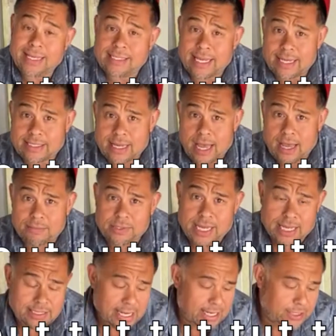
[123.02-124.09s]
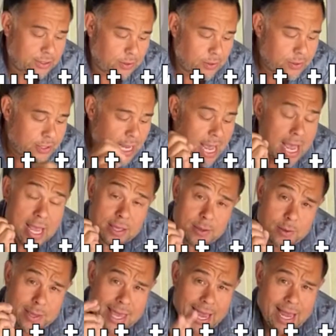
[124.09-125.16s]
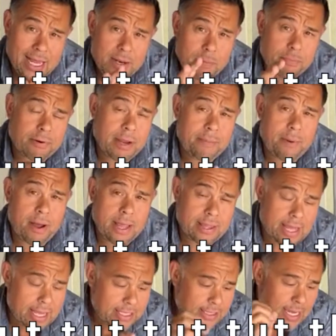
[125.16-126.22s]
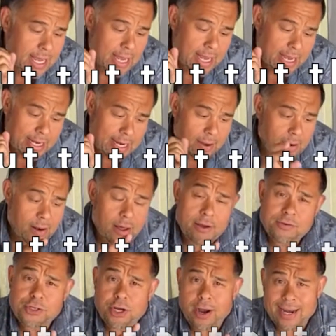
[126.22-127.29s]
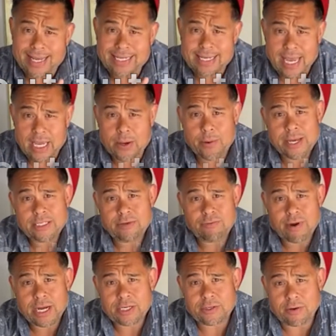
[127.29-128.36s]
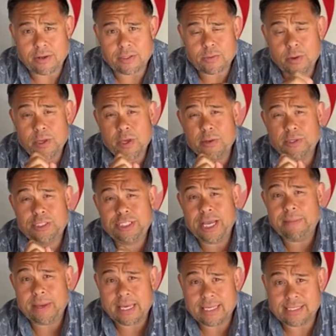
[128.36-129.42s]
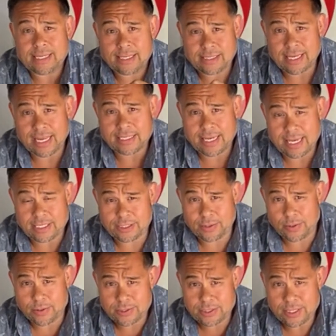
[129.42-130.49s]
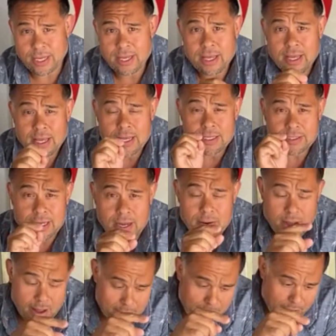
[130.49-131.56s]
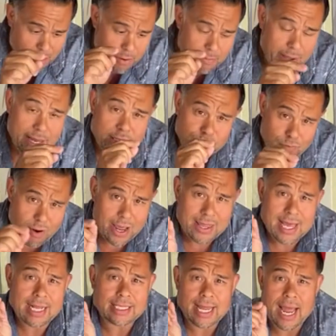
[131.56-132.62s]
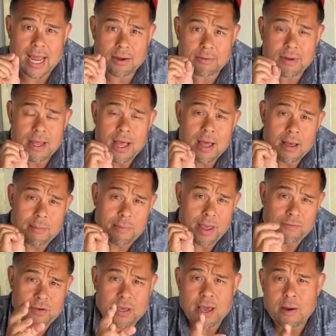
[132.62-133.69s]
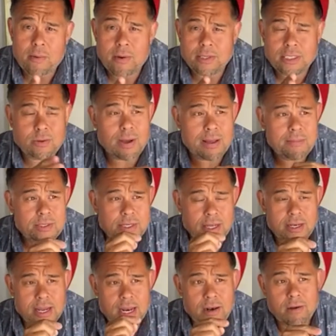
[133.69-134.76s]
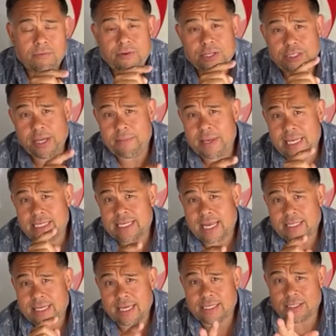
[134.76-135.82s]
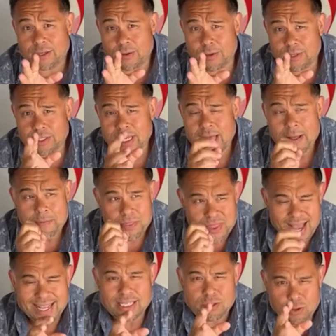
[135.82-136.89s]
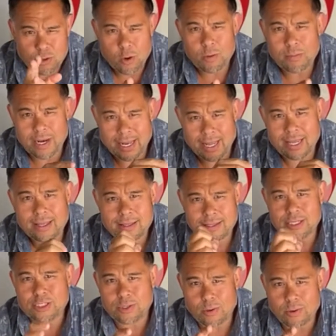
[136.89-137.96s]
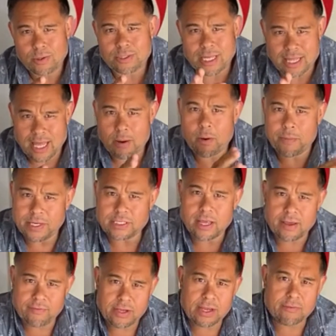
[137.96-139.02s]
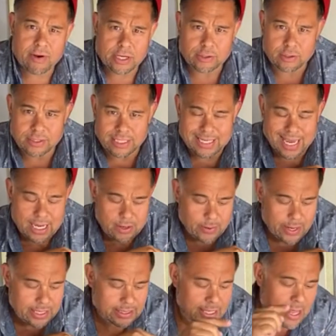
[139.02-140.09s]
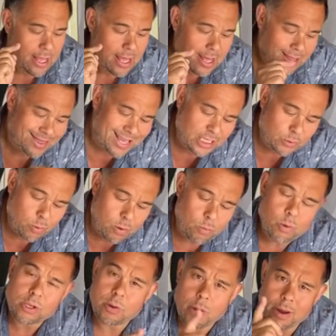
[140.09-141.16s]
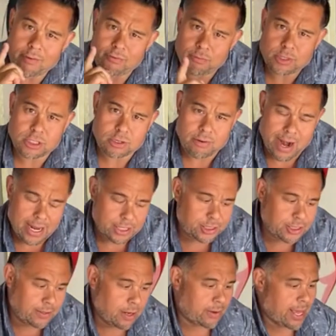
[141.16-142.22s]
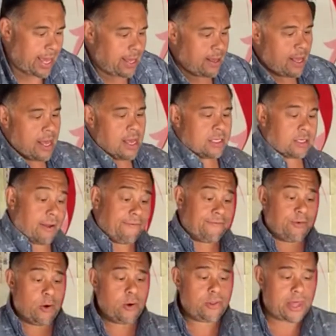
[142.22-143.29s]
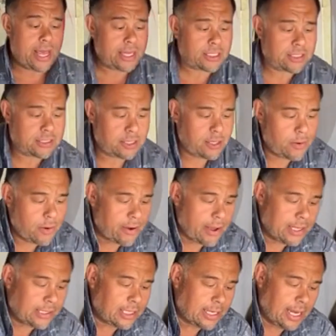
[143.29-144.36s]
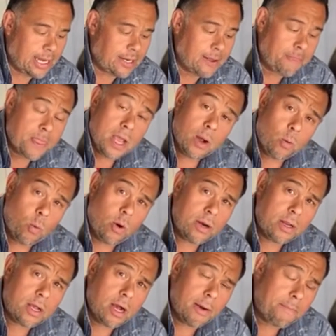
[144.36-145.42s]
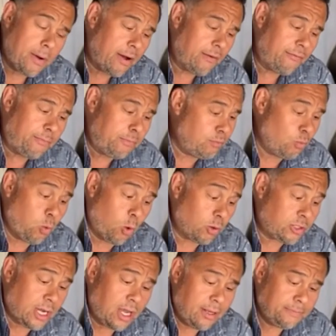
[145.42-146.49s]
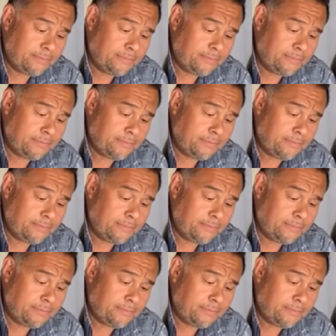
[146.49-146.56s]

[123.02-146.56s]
satay sauce. You can pre-buy this. Now, a lot of Chinese takeaways and restaurants will use Jimmy's satay sauce. So by all means, write that down. But if you go onto Amazon and look for Jimmy's satay sauce, that's normally the sauce that they will be serving in restaurants and takeaways. This one we're doing from scratch, okay? So for this, you're going to need 1 cup of water,